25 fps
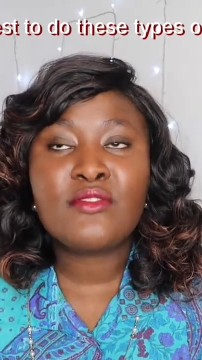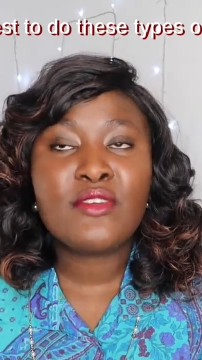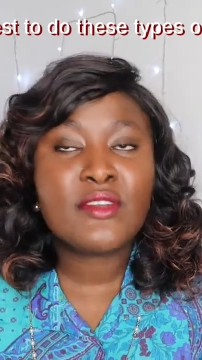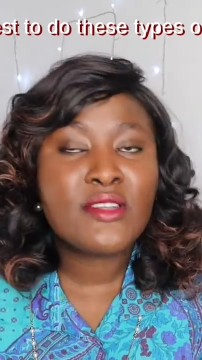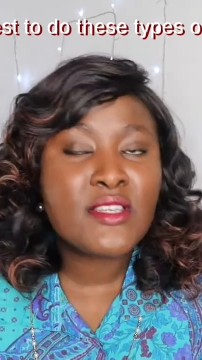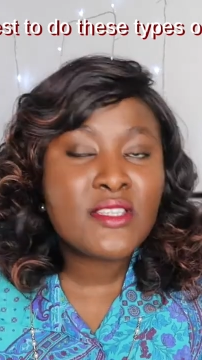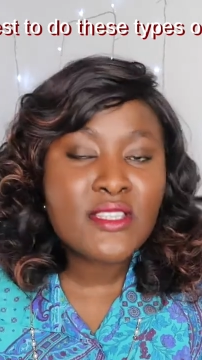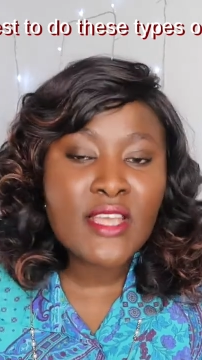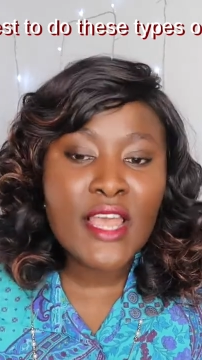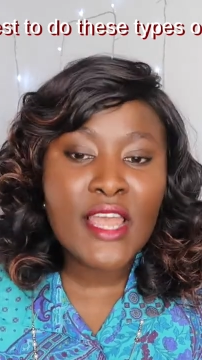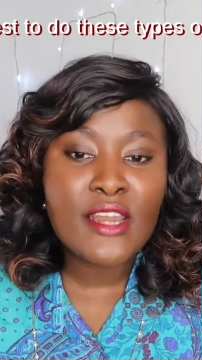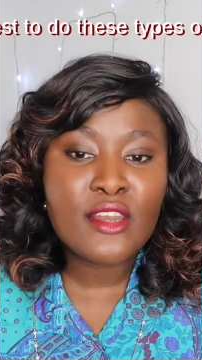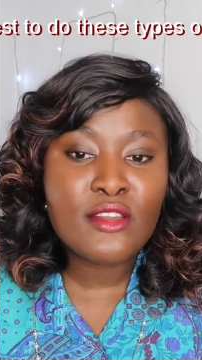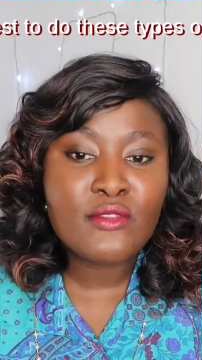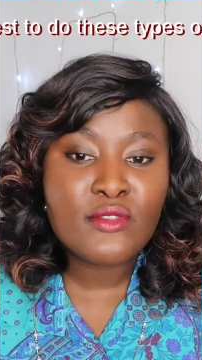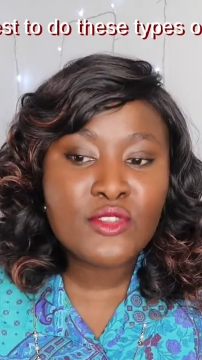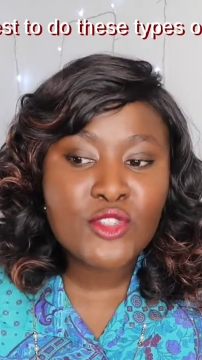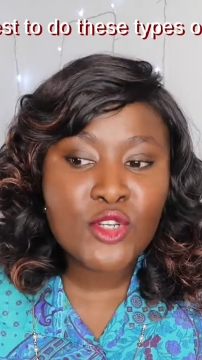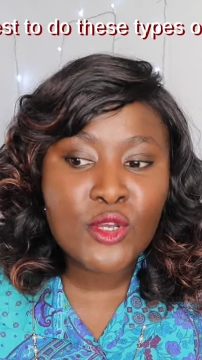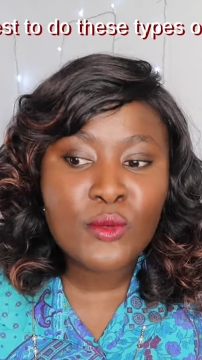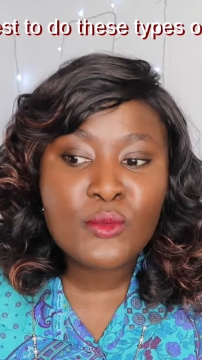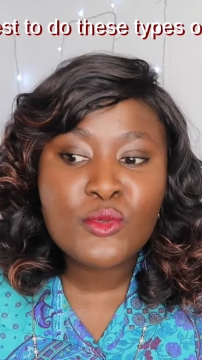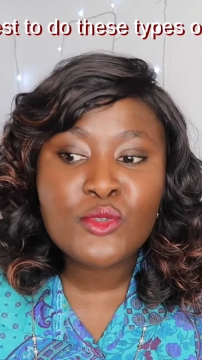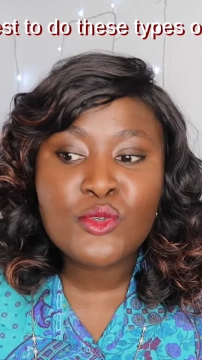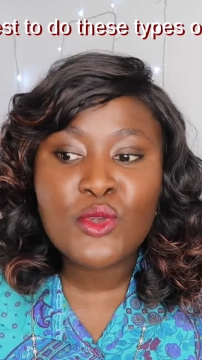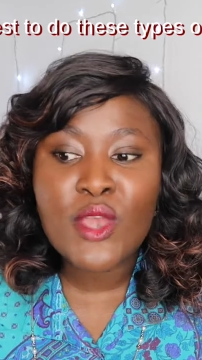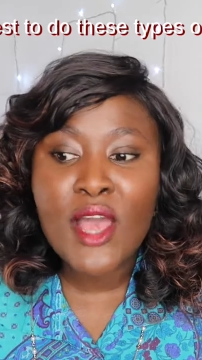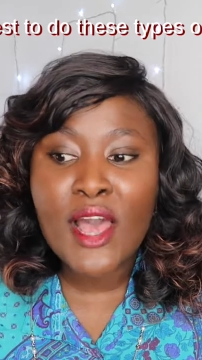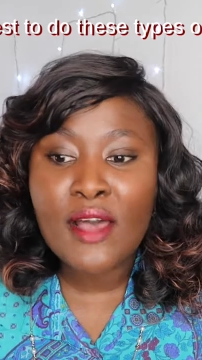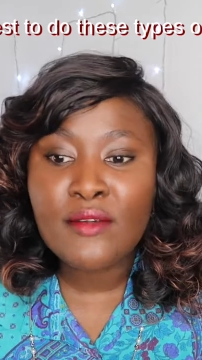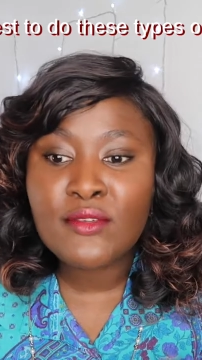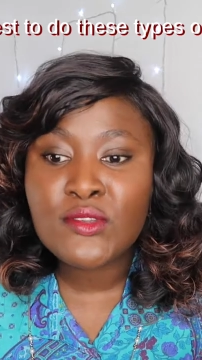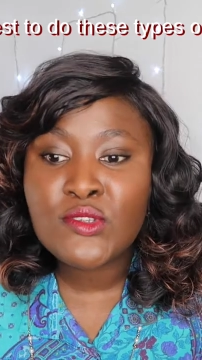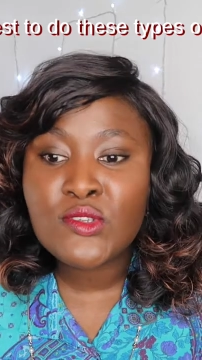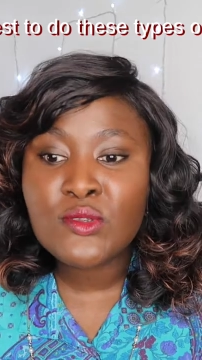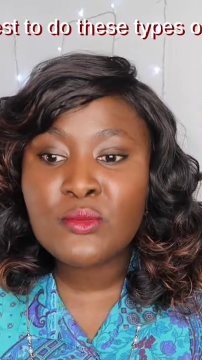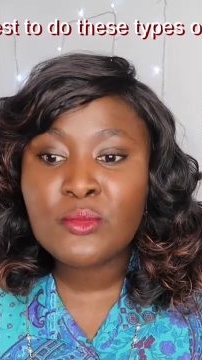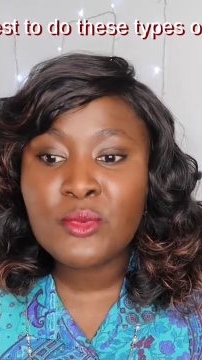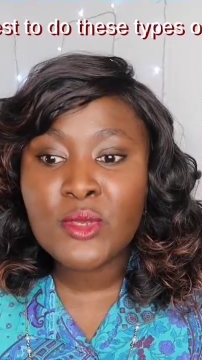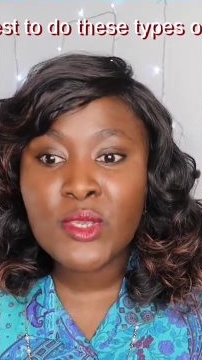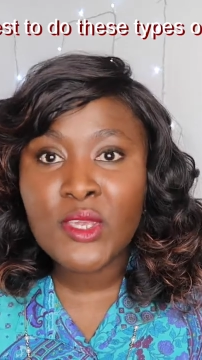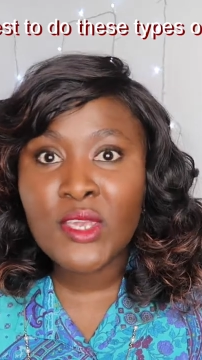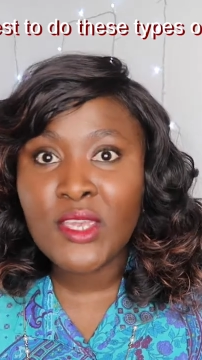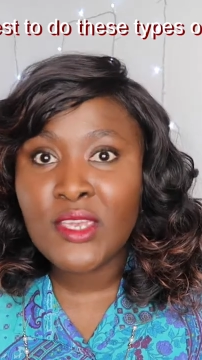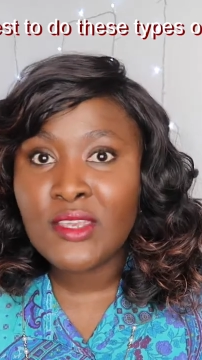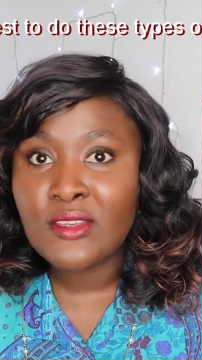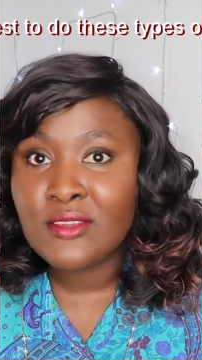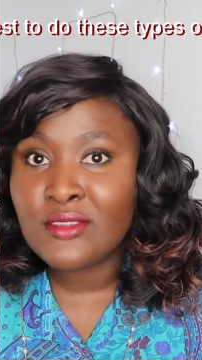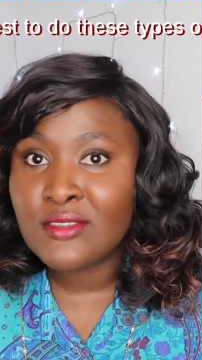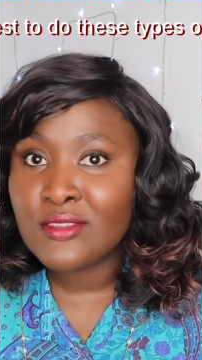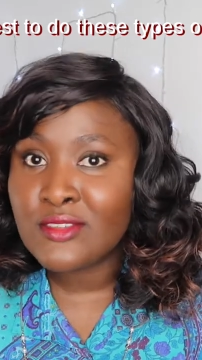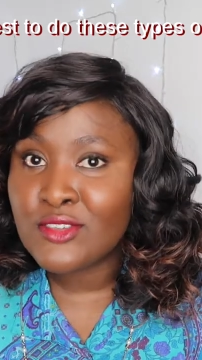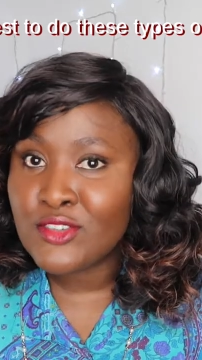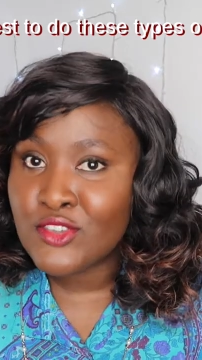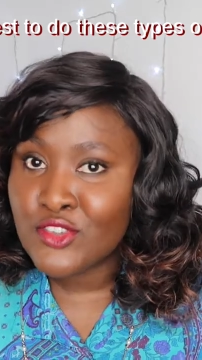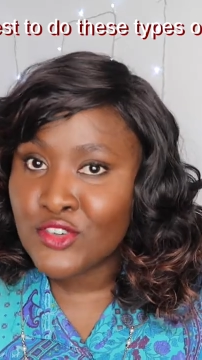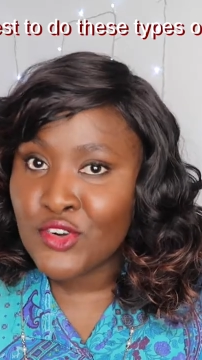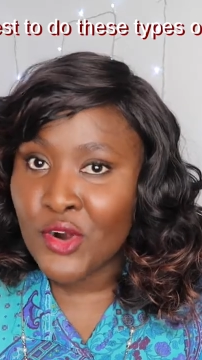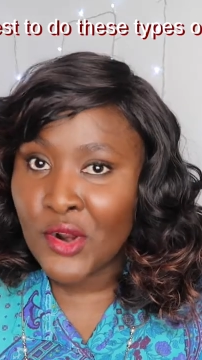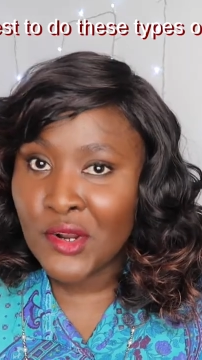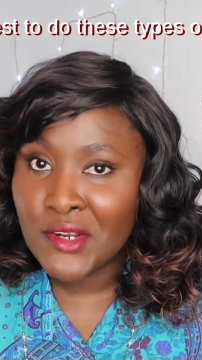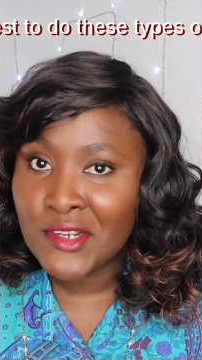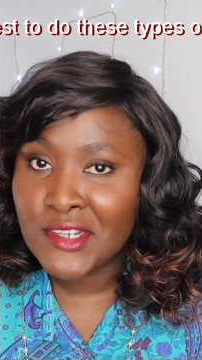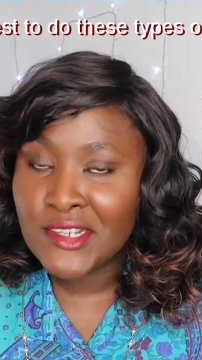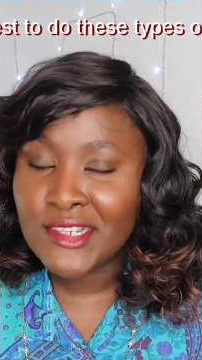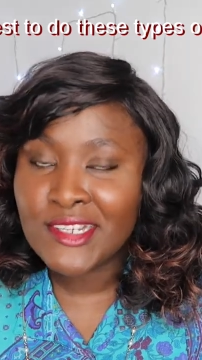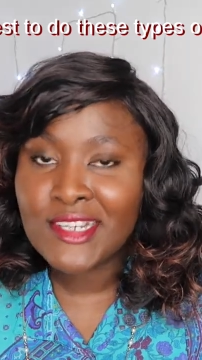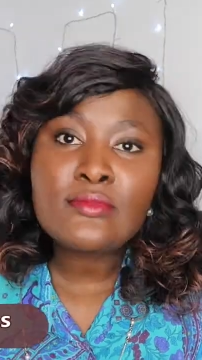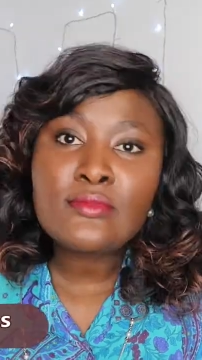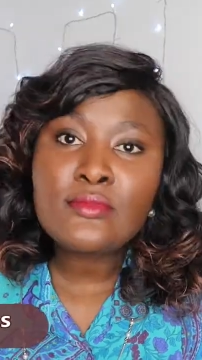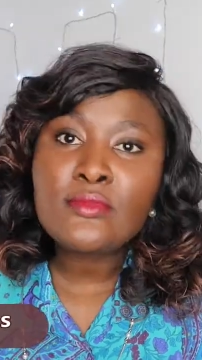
For these kind of jobs, you have to be strong.